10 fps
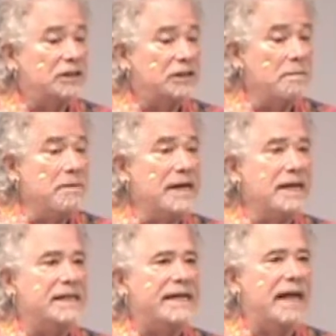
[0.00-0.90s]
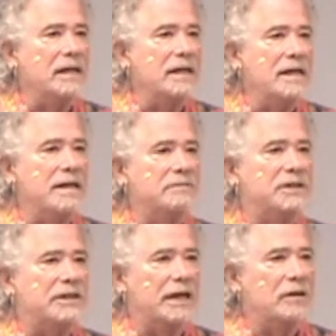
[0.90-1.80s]
somebody telling
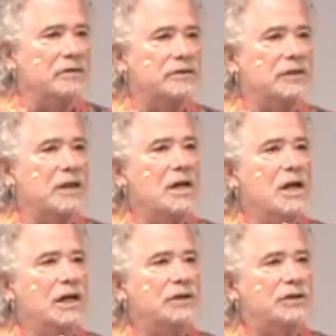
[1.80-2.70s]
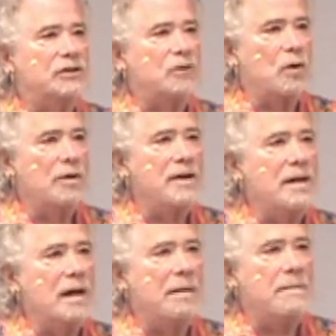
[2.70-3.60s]
themselves a
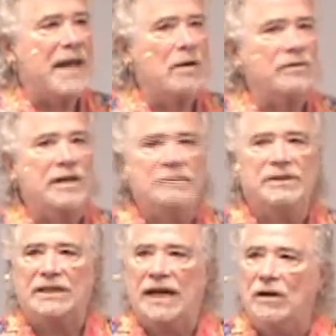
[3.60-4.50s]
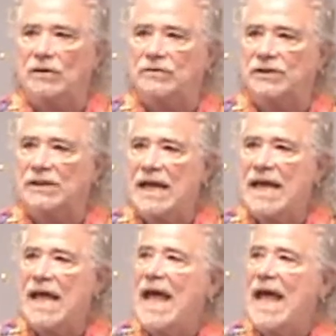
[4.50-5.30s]
story about themselves